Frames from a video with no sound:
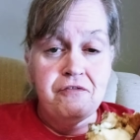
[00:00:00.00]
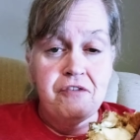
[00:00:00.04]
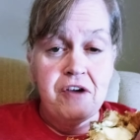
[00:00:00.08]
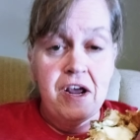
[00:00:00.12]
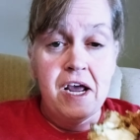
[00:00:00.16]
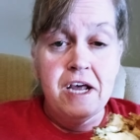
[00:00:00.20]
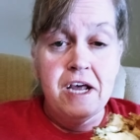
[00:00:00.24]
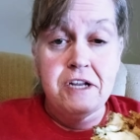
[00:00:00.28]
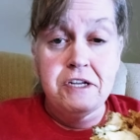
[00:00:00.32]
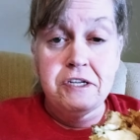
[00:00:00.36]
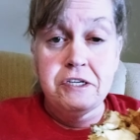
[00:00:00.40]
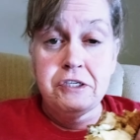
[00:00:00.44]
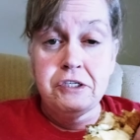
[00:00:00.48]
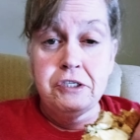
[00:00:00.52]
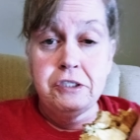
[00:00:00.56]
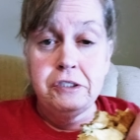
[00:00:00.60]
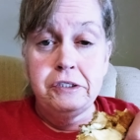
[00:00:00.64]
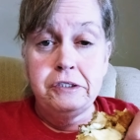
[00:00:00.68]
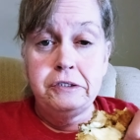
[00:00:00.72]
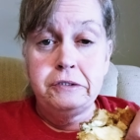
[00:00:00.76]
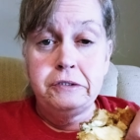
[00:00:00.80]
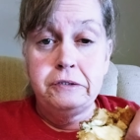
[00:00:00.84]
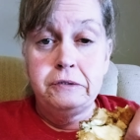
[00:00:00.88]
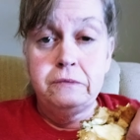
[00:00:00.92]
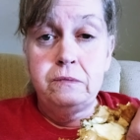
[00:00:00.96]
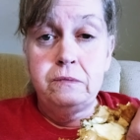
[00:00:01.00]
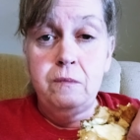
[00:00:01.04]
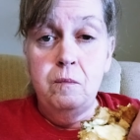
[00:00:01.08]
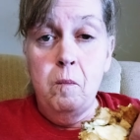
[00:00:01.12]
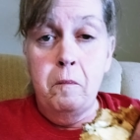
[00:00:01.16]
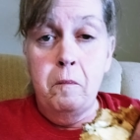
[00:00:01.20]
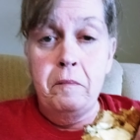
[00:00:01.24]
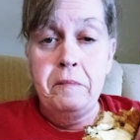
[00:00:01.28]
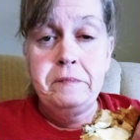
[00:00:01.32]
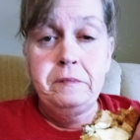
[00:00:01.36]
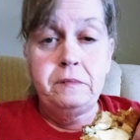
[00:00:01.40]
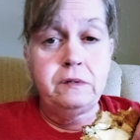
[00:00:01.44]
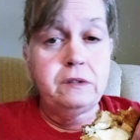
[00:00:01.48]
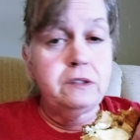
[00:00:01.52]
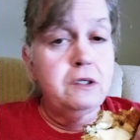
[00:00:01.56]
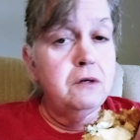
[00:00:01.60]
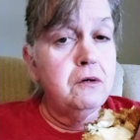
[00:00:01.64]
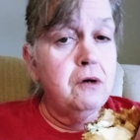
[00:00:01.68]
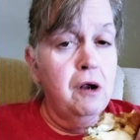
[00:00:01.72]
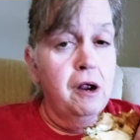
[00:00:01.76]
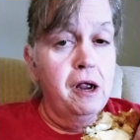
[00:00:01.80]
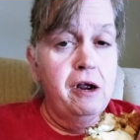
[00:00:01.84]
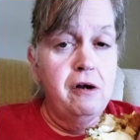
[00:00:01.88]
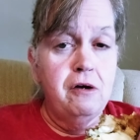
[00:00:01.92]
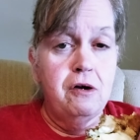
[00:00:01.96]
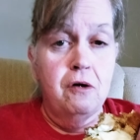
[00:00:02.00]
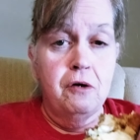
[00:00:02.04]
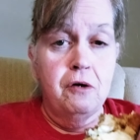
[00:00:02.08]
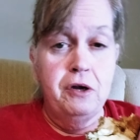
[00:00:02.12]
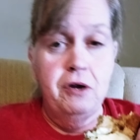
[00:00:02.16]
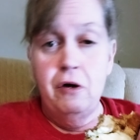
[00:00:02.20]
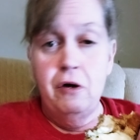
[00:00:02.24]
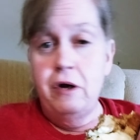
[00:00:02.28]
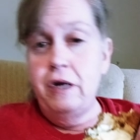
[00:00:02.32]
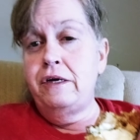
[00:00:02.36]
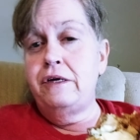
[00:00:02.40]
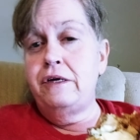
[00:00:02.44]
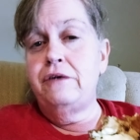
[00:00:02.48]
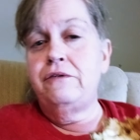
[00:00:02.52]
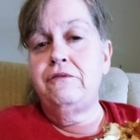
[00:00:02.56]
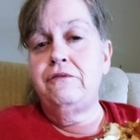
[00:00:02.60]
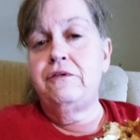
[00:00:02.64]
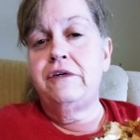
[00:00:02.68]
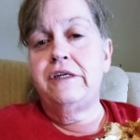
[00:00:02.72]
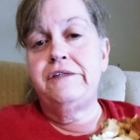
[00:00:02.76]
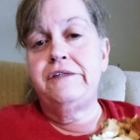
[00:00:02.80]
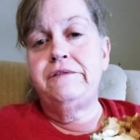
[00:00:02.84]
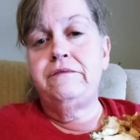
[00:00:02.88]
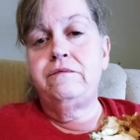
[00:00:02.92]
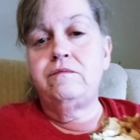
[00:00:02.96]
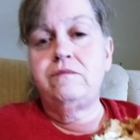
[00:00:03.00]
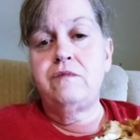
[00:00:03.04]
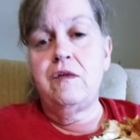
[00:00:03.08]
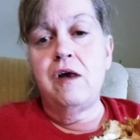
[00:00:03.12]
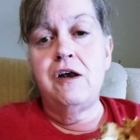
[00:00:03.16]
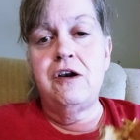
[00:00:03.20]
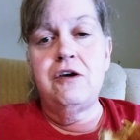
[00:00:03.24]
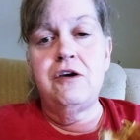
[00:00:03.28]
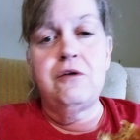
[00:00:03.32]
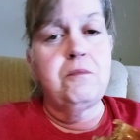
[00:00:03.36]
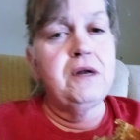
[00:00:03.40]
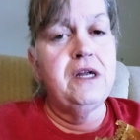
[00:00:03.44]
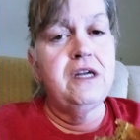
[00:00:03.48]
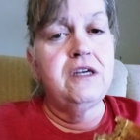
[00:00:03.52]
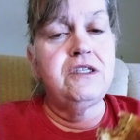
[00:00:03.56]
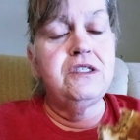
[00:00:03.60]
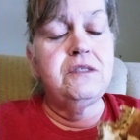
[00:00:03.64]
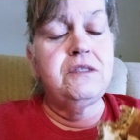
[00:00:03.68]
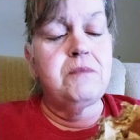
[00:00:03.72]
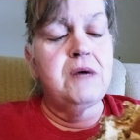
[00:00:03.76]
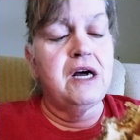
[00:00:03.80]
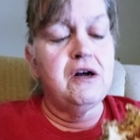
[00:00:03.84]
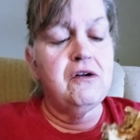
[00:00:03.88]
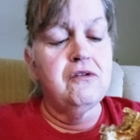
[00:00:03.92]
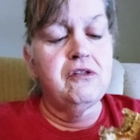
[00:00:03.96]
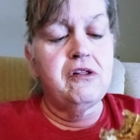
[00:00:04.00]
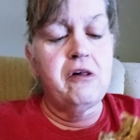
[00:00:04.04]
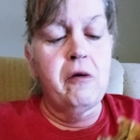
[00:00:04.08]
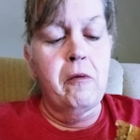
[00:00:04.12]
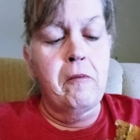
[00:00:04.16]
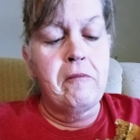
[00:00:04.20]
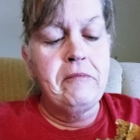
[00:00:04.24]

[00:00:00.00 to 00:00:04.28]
fast too. He'll, he'll go yoink and run, and it'll be in his mouth.